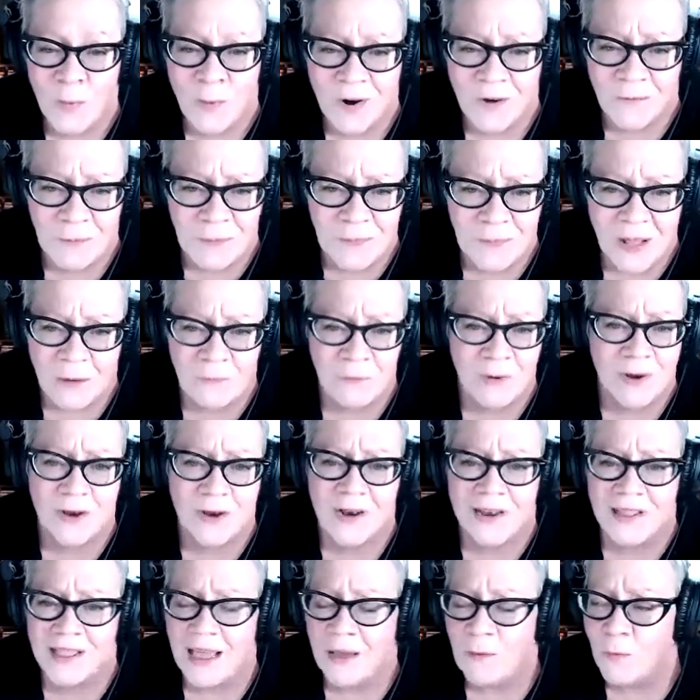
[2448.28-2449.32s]
would have
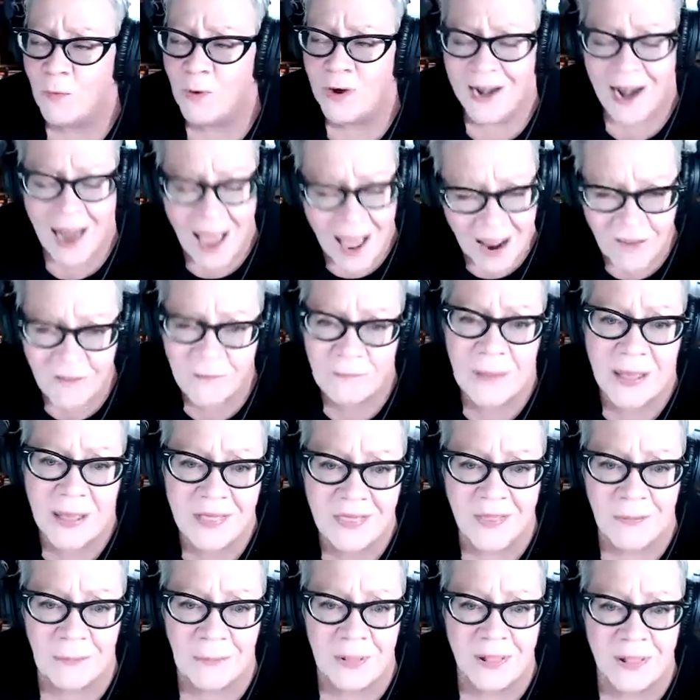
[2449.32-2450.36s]
that would not have been
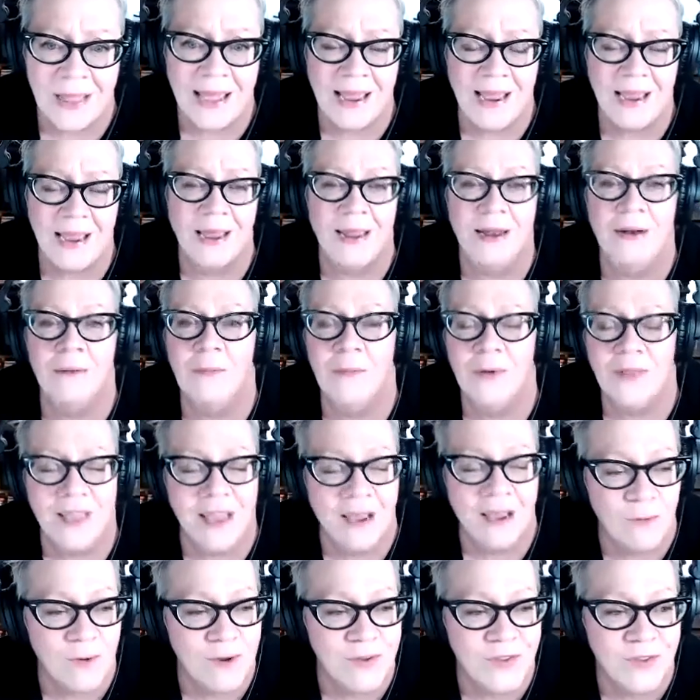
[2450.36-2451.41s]
the plan.
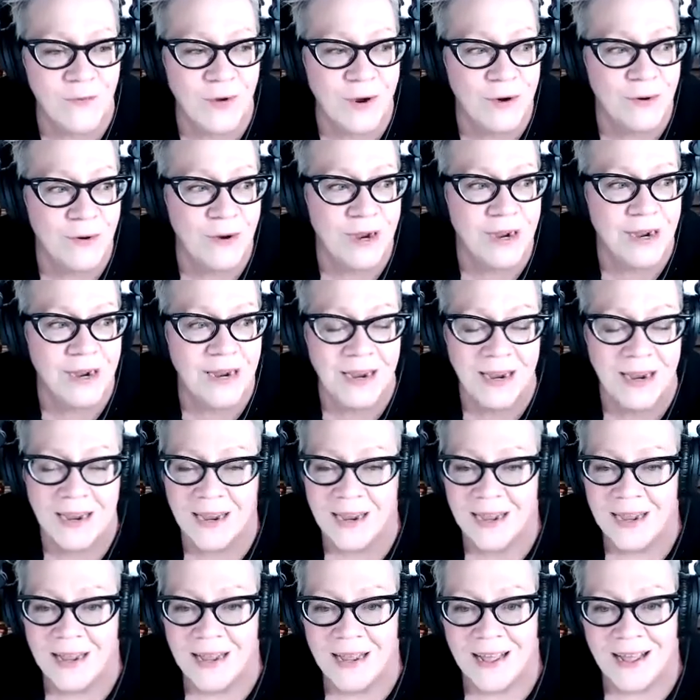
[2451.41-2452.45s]
That was very
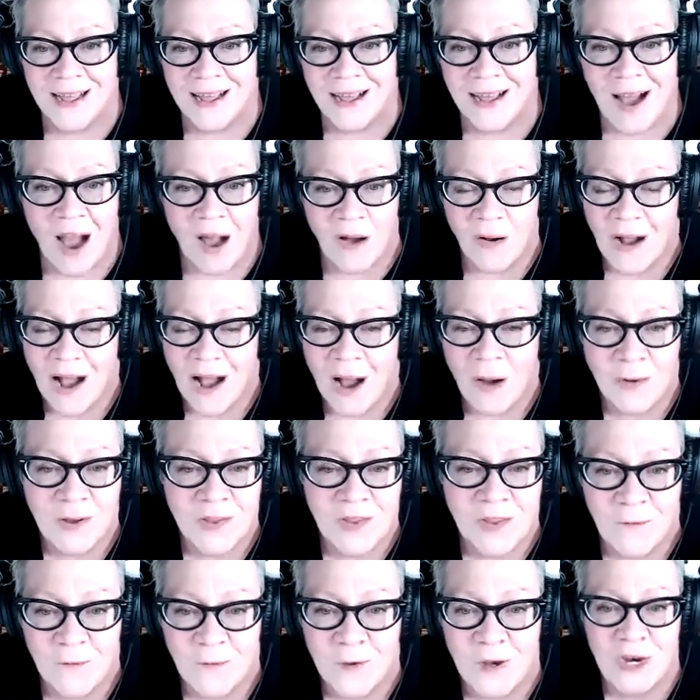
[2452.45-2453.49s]
I was
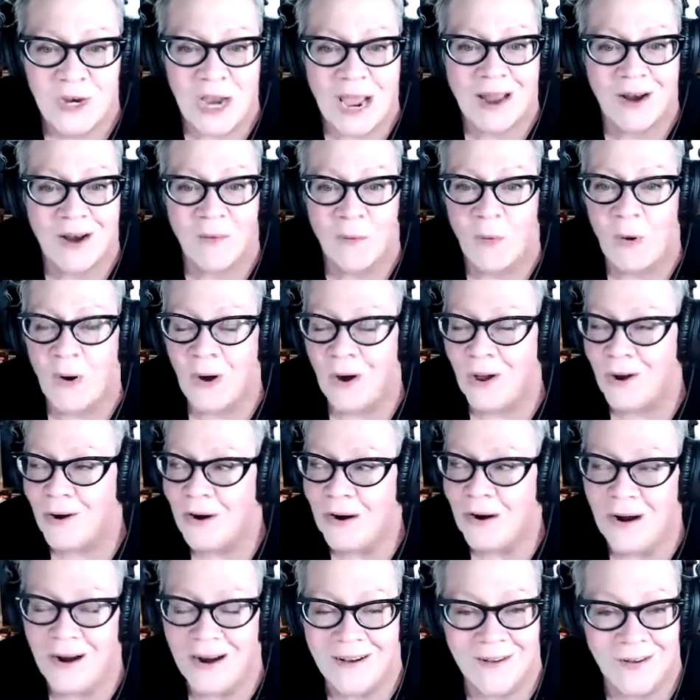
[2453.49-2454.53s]
a fish out of
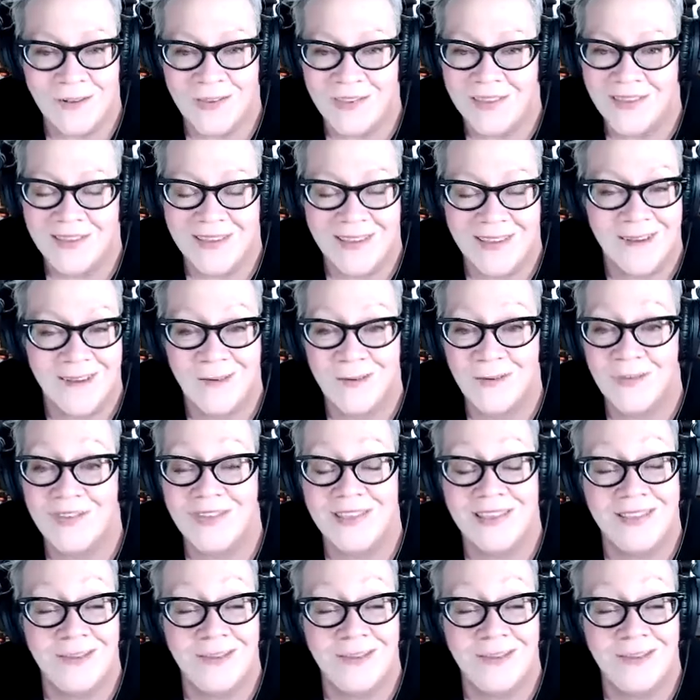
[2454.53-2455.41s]
water. It was the